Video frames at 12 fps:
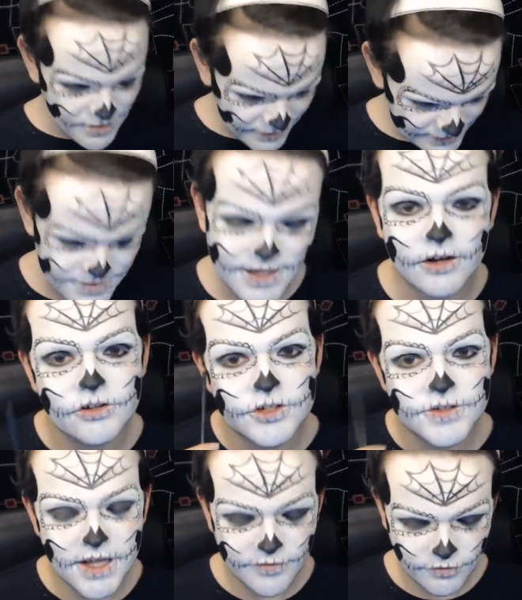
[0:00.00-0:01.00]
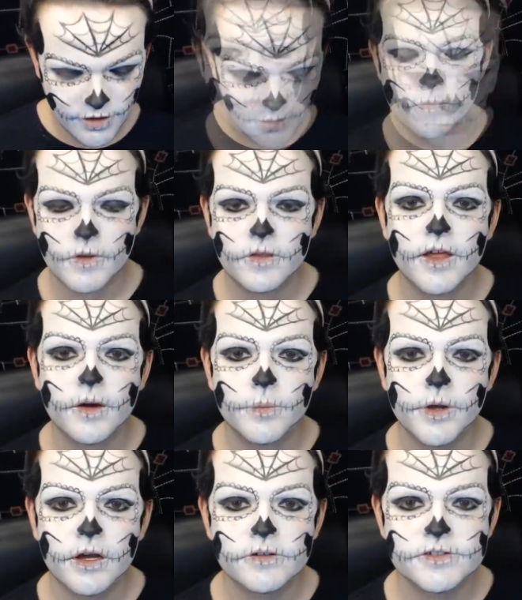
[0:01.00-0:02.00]
okay, so now I'm going to do the other eye.
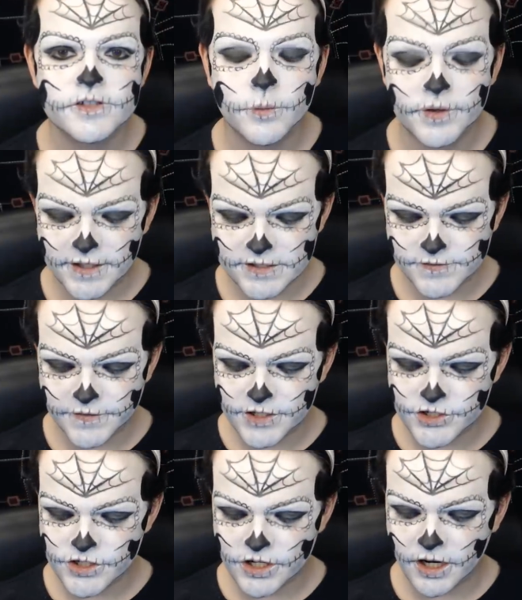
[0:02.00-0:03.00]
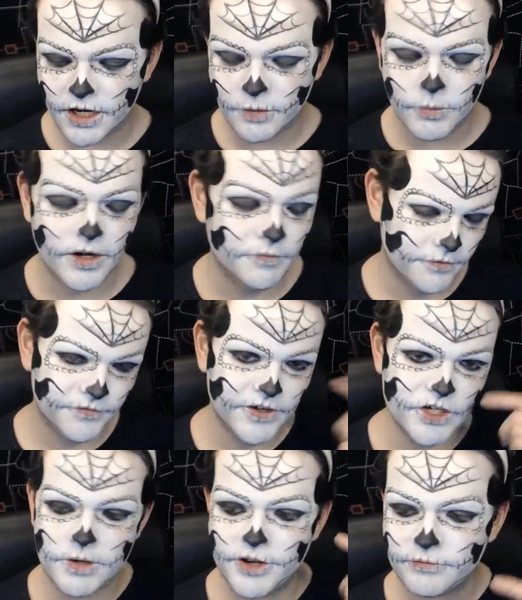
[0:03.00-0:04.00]
There we are. So when that's finished, uh, when I've
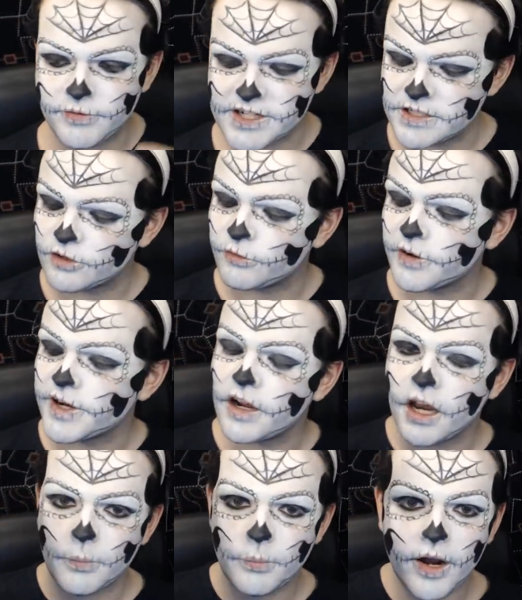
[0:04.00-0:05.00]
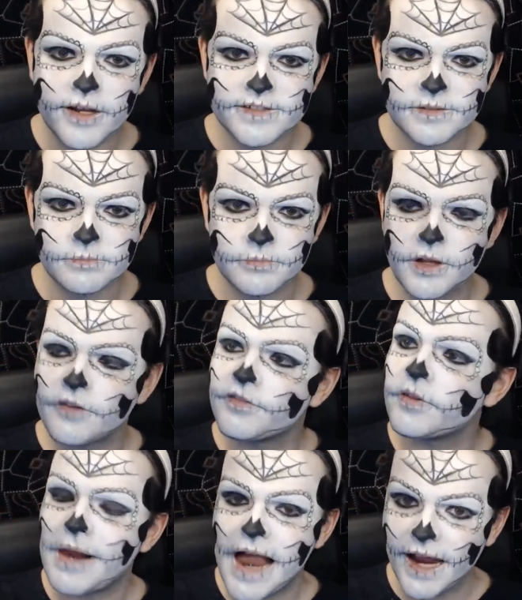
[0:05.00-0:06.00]
finished applying the red and the green, I'll apply some
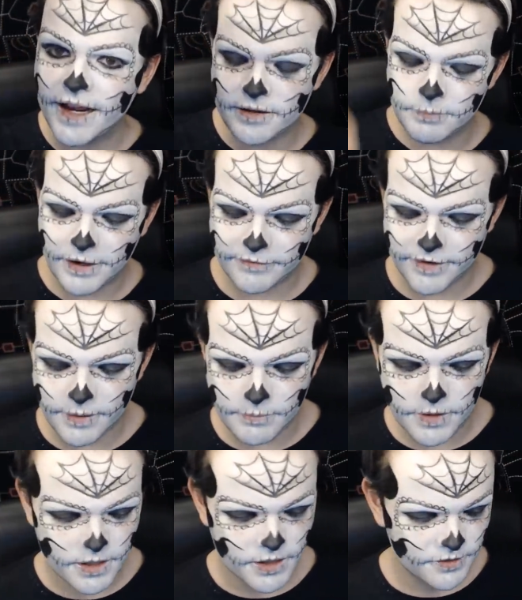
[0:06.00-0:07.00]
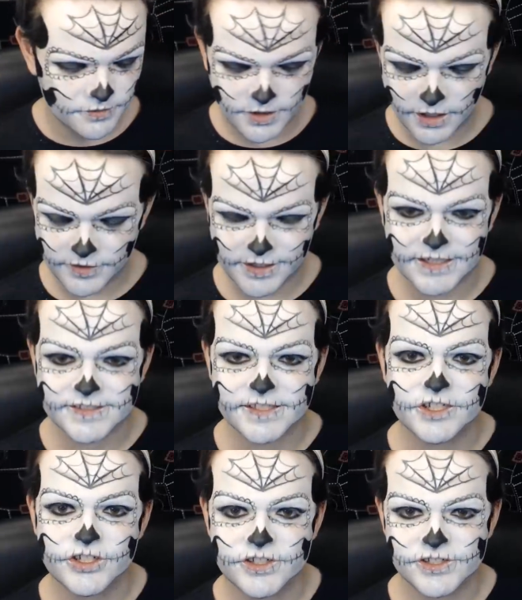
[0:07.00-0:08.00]
of the black, Barry M, uh, the
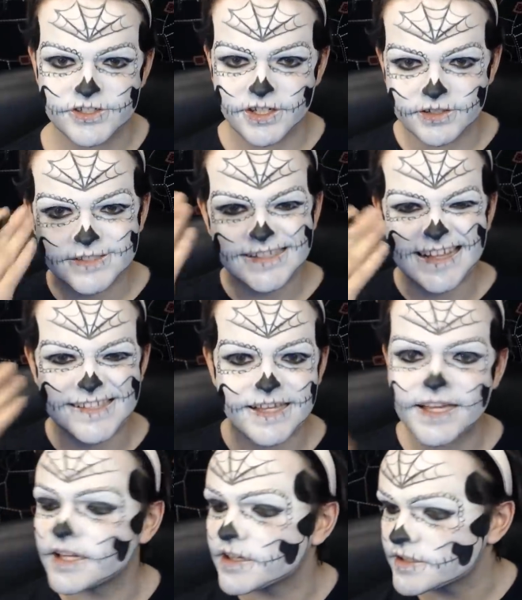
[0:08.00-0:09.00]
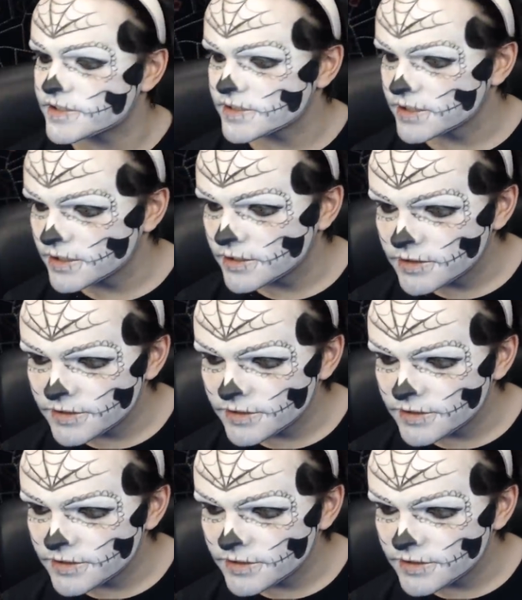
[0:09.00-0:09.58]
glitter, just to set it and